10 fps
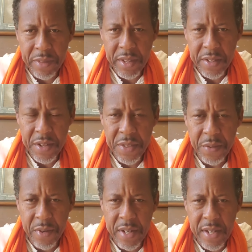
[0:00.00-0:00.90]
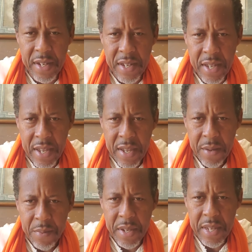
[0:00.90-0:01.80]
to 3
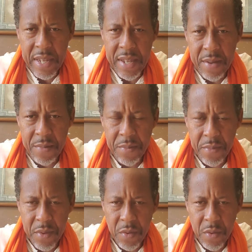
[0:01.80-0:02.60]
p.m.